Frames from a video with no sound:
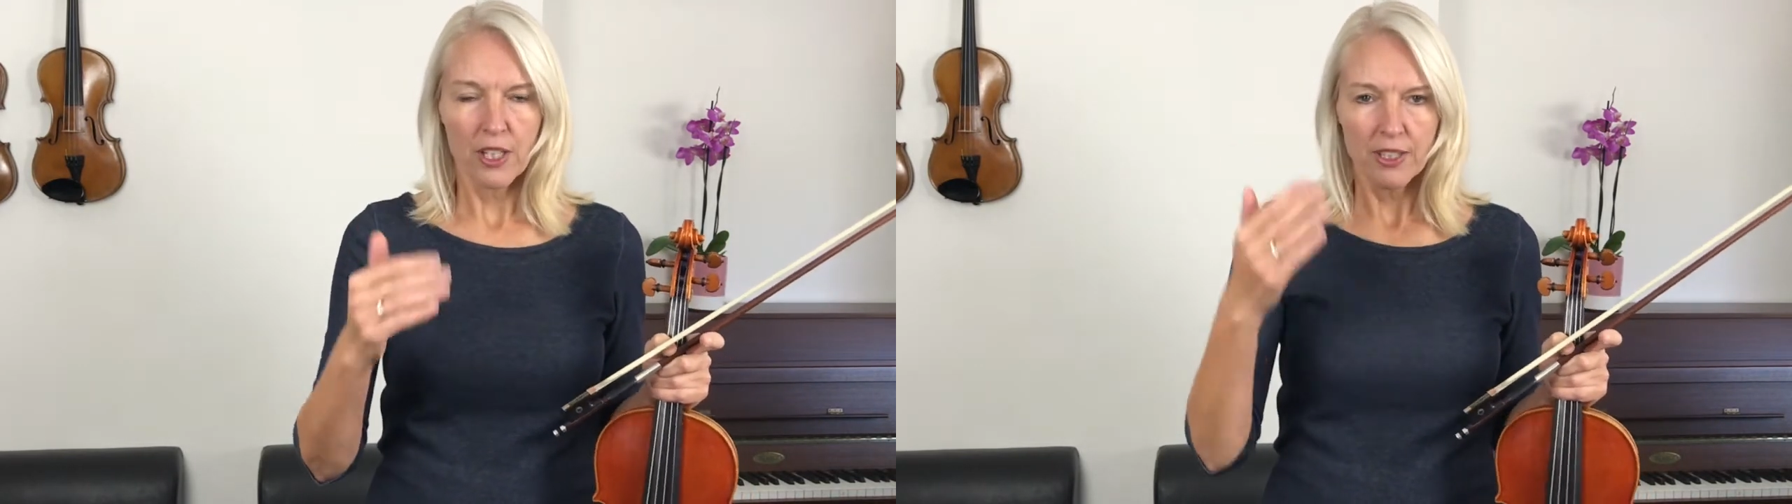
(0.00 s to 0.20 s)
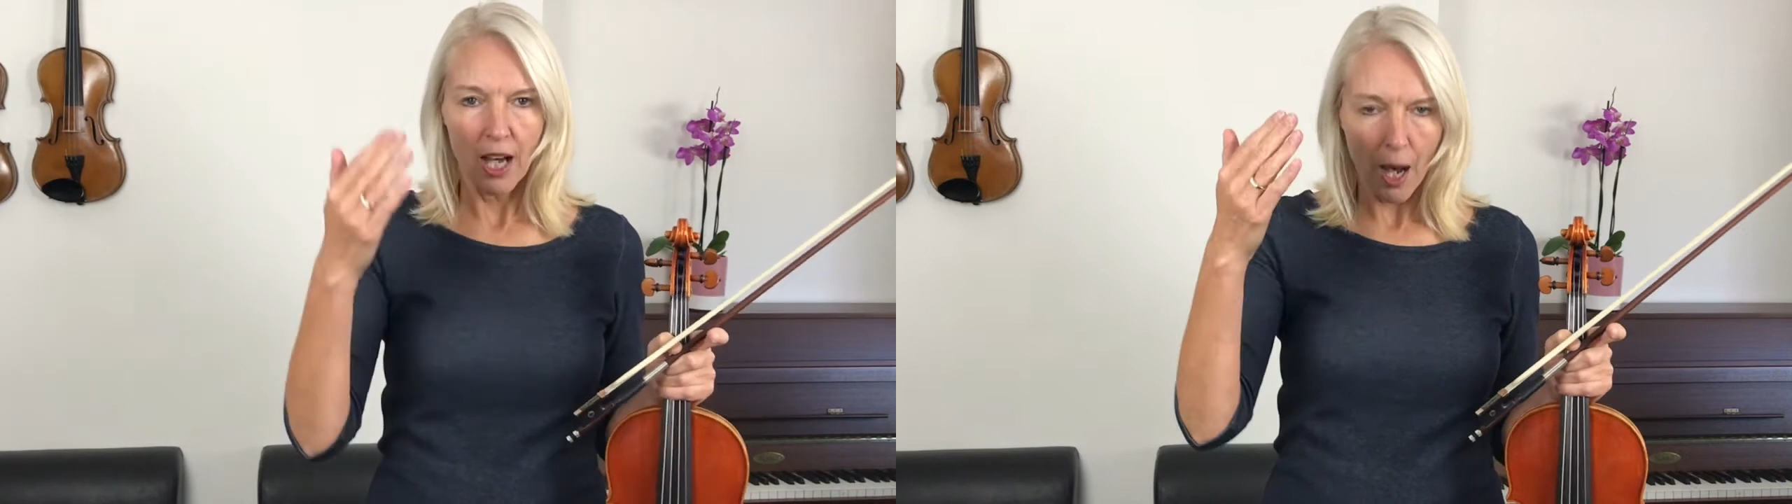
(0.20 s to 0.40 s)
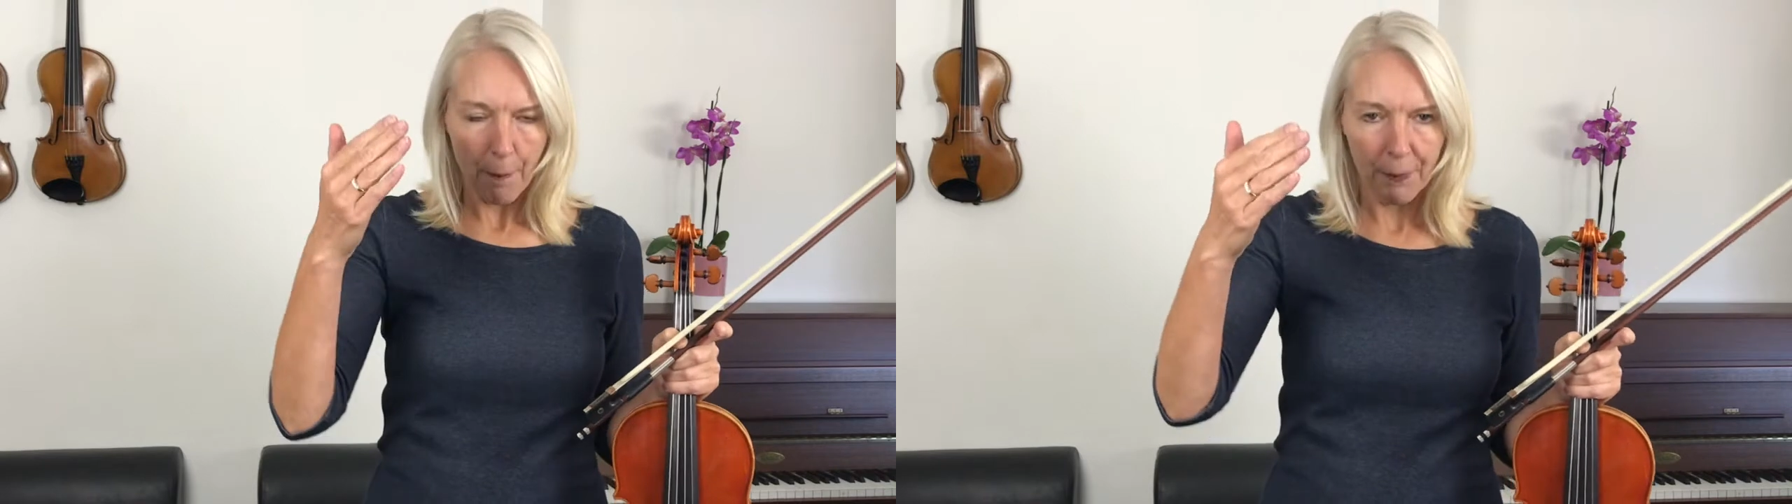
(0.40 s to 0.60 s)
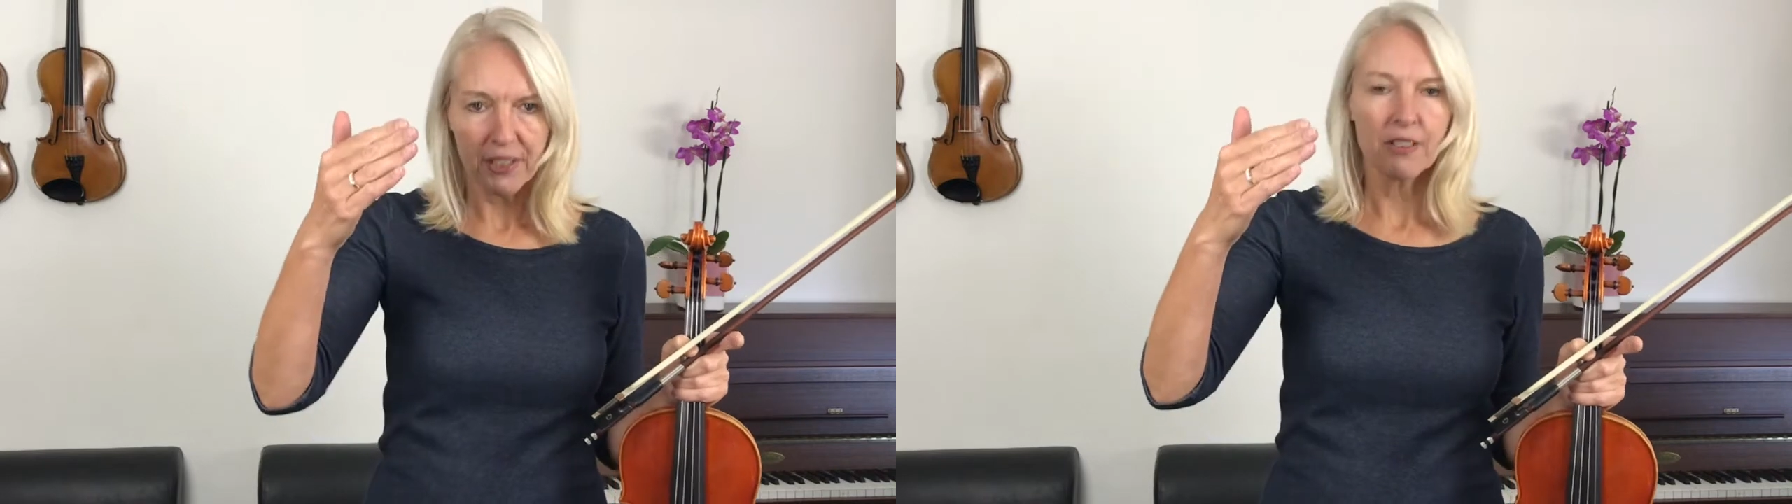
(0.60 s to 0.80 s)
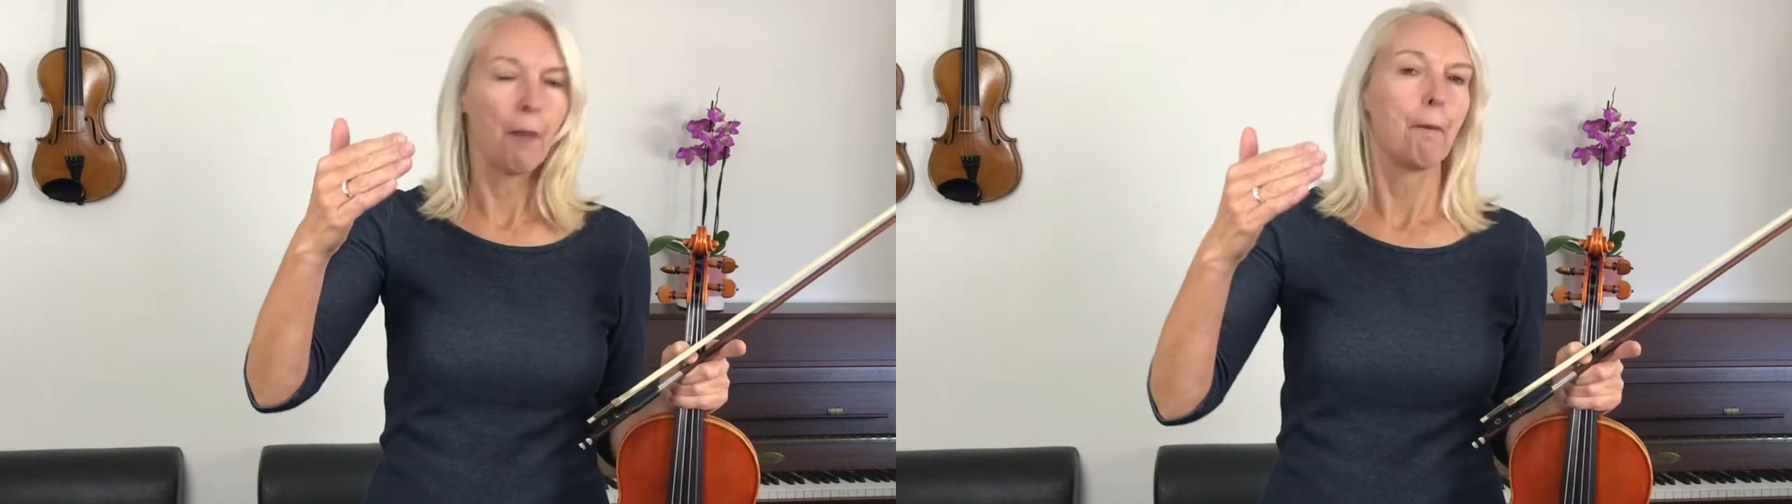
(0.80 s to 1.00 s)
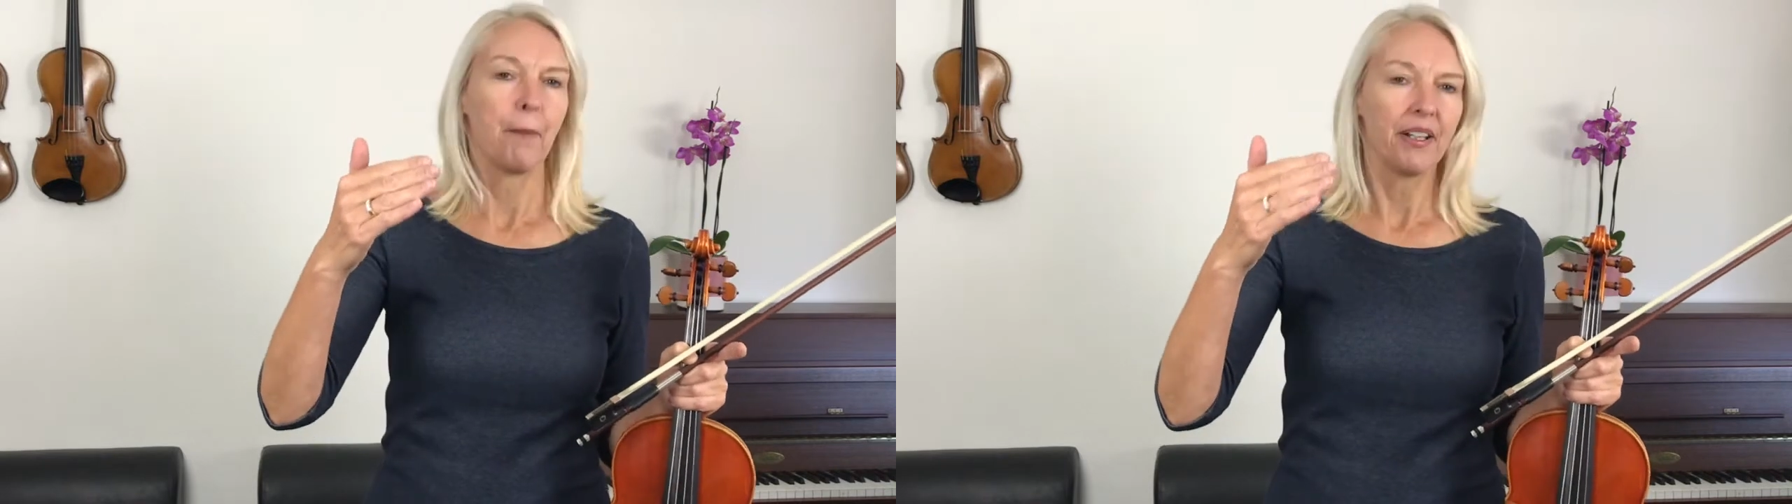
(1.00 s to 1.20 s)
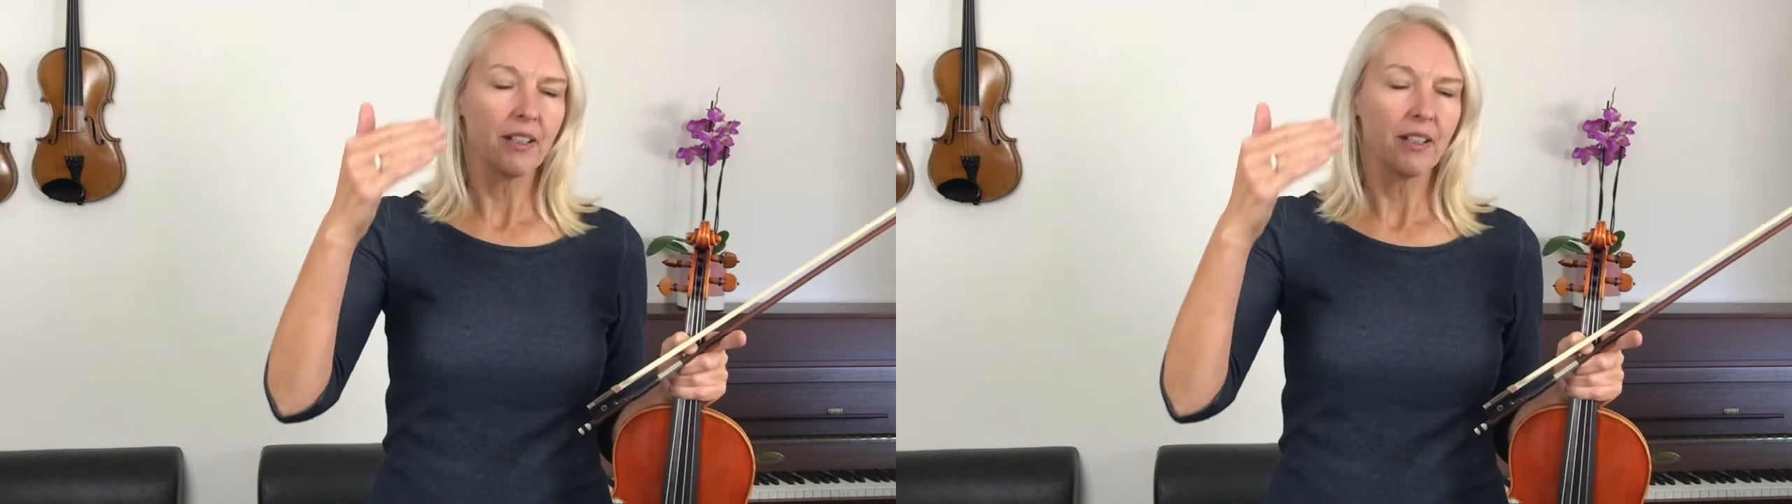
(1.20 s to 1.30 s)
The upper number,